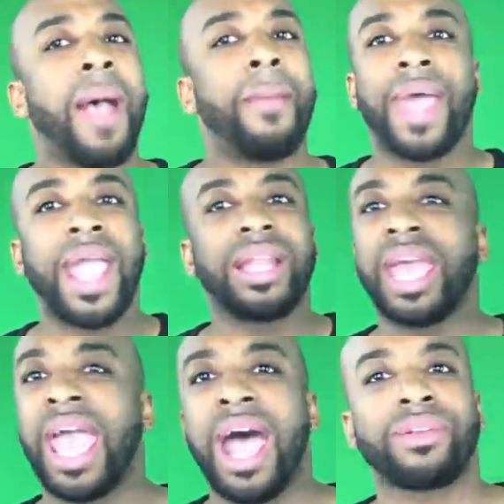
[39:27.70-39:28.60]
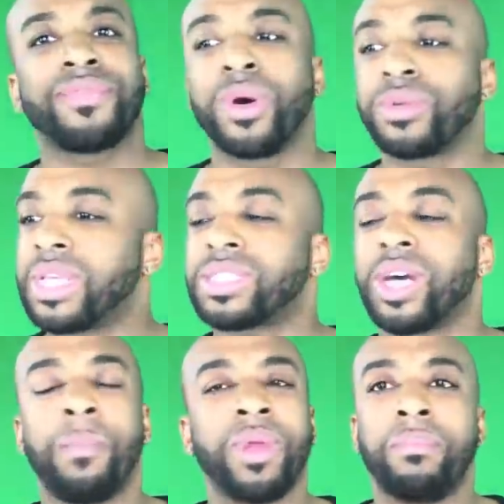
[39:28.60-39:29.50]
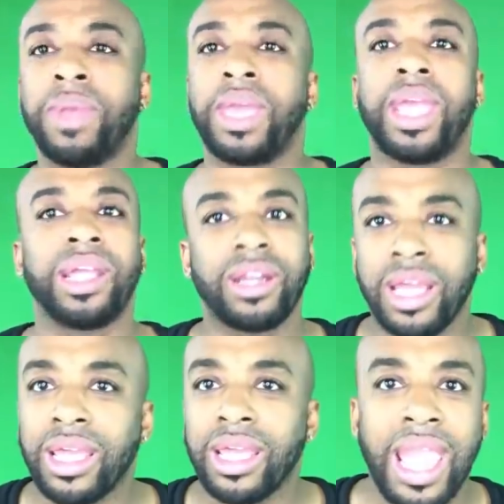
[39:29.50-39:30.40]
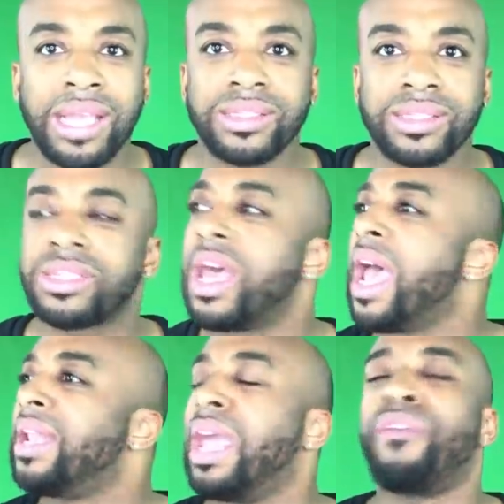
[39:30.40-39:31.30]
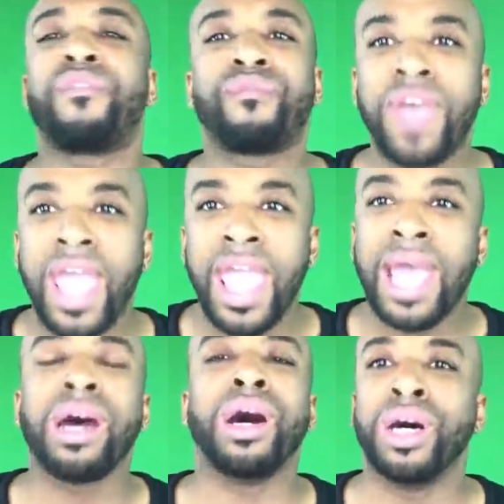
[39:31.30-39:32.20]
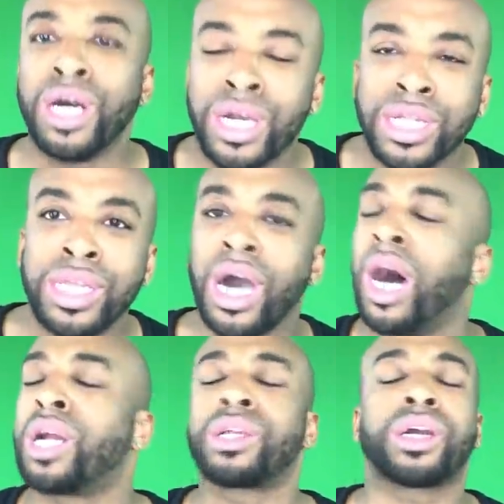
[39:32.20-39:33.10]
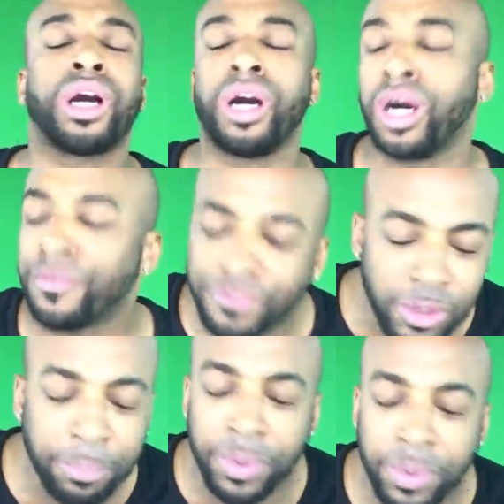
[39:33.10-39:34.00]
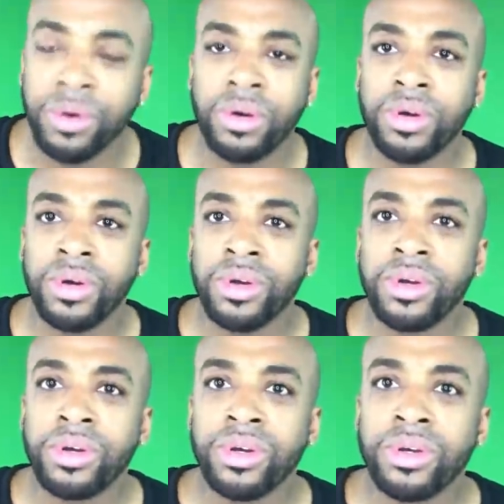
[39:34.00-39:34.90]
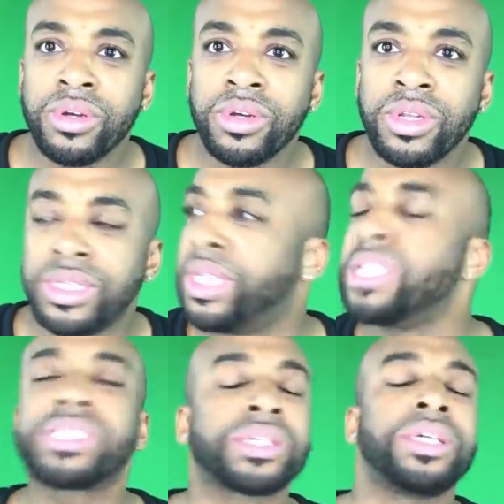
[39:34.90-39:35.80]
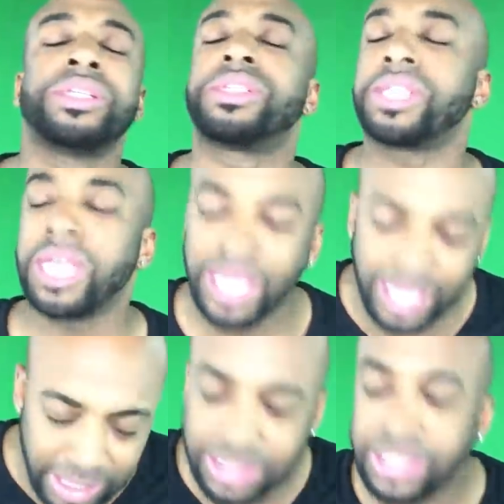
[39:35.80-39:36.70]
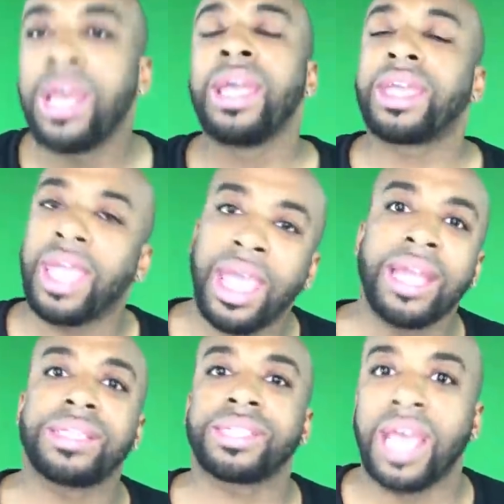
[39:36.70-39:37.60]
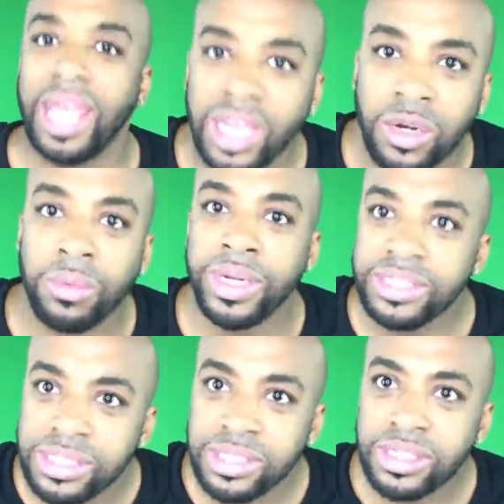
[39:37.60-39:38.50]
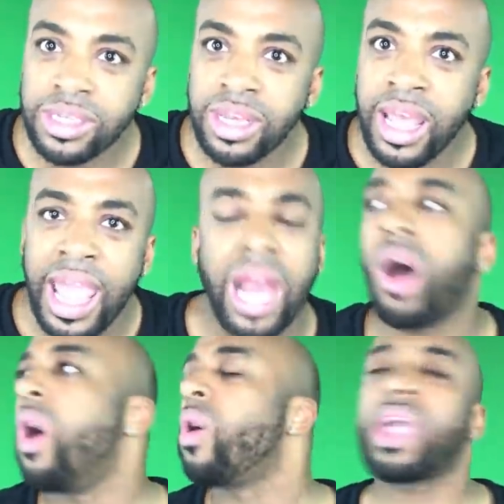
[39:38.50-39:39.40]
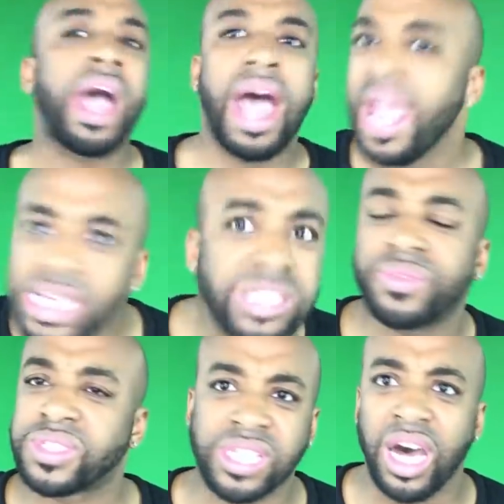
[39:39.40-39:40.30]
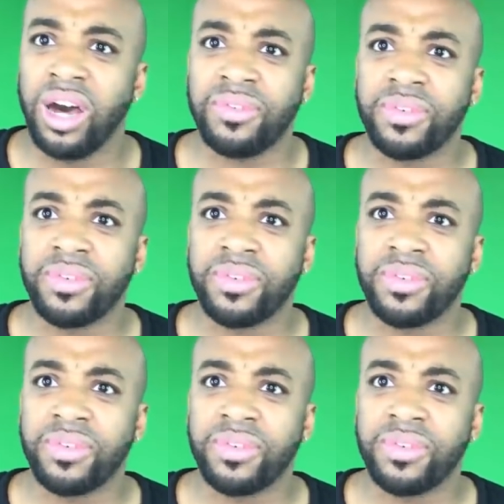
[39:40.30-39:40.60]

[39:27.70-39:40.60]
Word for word: and mainly half the folks that's up here being internet gangsters, they fat, ugly, uncomfortable, discontent, cantankerous, and all kinds of stuff.